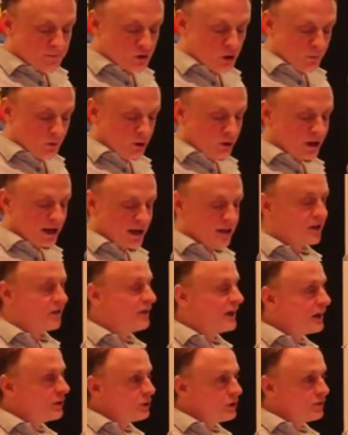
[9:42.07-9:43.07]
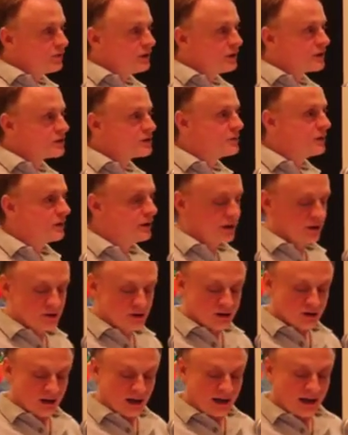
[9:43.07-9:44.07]
Communicate the value of the
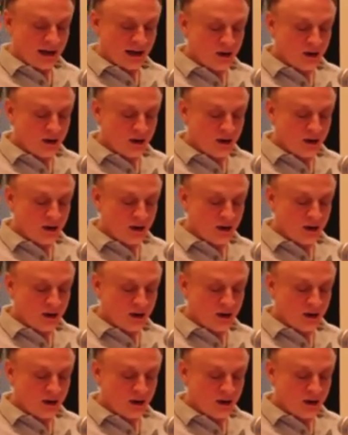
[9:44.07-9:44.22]
experience,